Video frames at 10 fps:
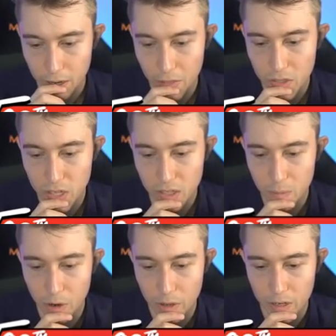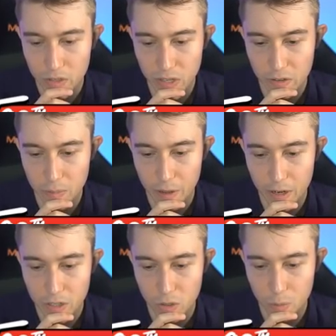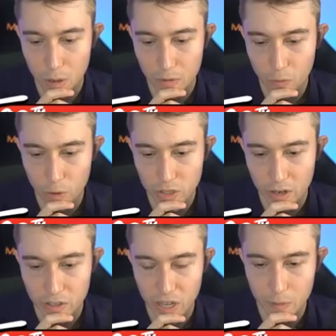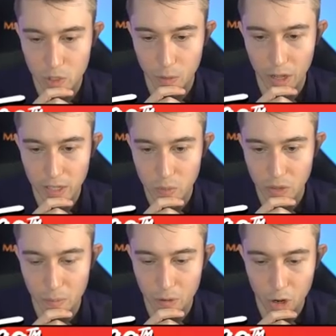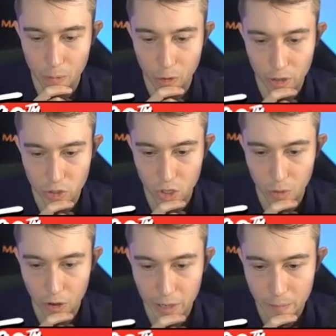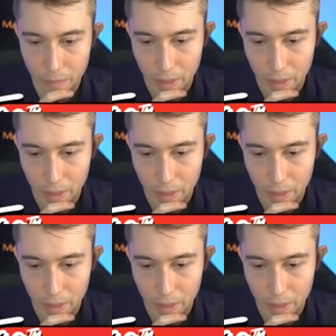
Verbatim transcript: I think Skeleton and is slightly better because it'll probably force out a same response with him Bar Burrowing or Snowballing.